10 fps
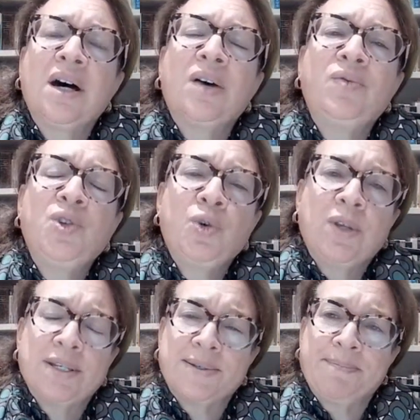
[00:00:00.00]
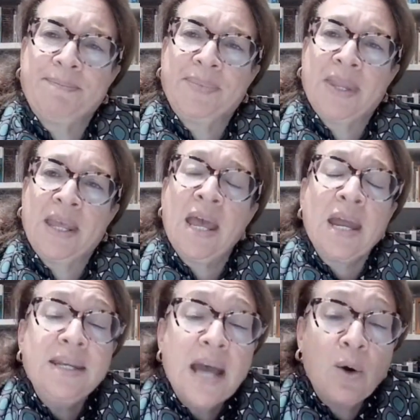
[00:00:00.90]
of Judas.
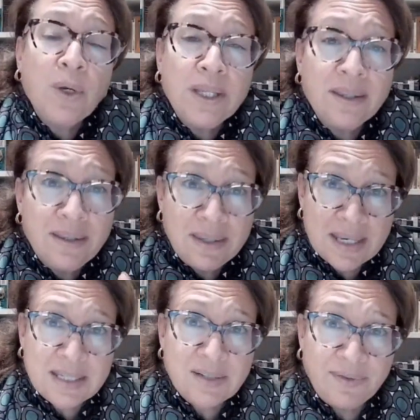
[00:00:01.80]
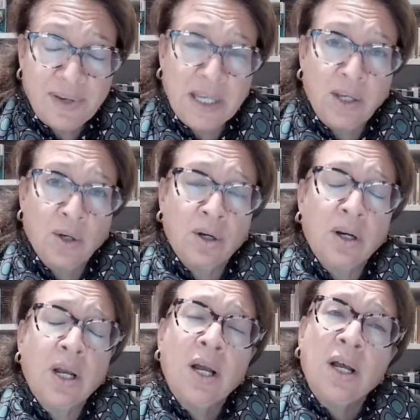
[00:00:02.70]
Now, in this figure,